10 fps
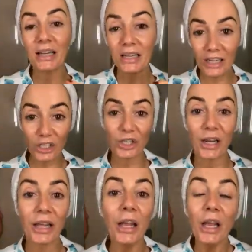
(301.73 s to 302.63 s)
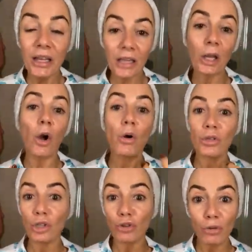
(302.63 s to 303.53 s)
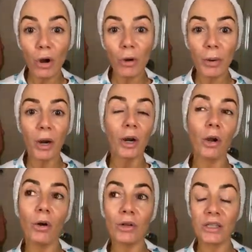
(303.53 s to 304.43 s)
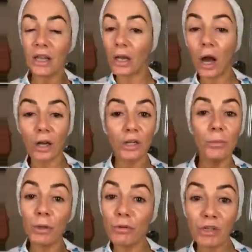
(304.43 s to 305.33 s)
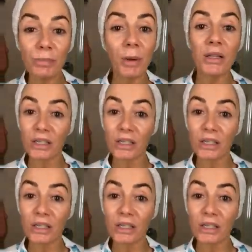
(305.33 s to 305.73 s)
initially that cause a trauma or cause an immune response,